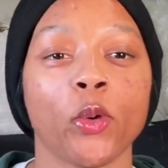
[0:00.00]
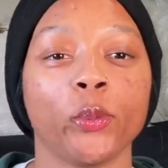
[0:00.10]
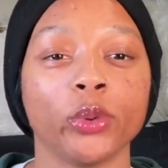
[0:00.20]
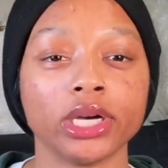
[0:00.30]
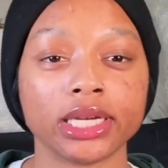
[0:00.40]

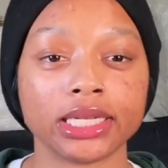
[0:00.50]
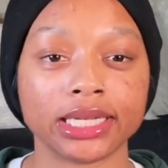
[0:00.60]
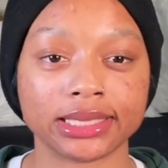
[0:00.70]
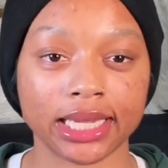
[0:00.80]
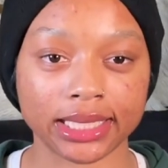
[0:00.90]
what
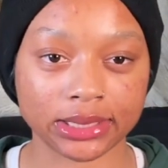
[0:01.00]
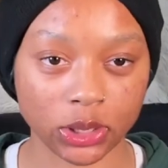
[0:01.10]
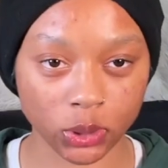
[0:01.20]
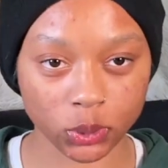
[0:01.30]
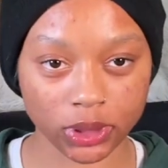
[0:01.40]
exact
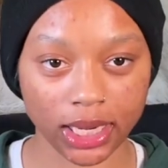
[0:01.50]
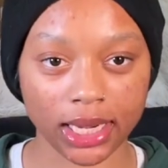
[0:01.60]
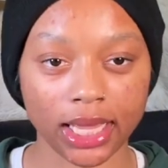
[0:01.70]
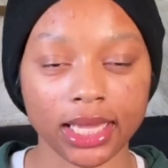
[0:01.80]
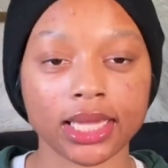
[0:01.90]
tone I
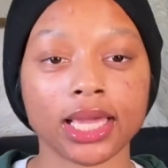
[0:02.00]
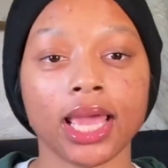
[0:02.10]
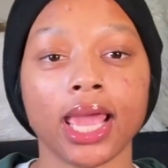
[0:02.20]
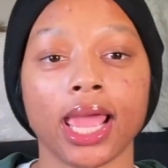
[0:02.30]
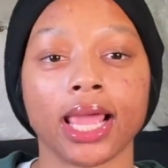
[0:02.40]
like
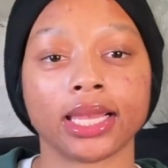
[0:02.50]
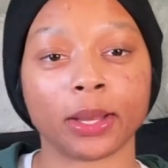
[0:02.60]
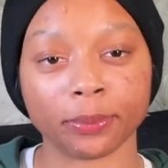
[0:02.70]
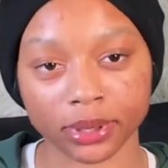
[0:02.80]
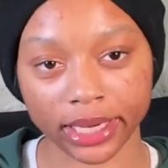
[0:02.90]
and
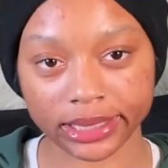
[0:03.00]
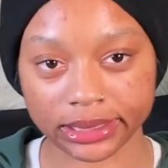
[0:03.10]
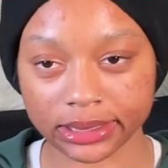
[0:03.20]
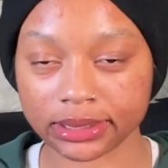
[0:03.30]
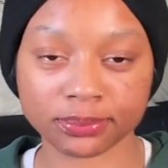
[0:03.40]
the
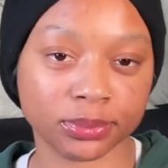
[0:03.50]
brightness.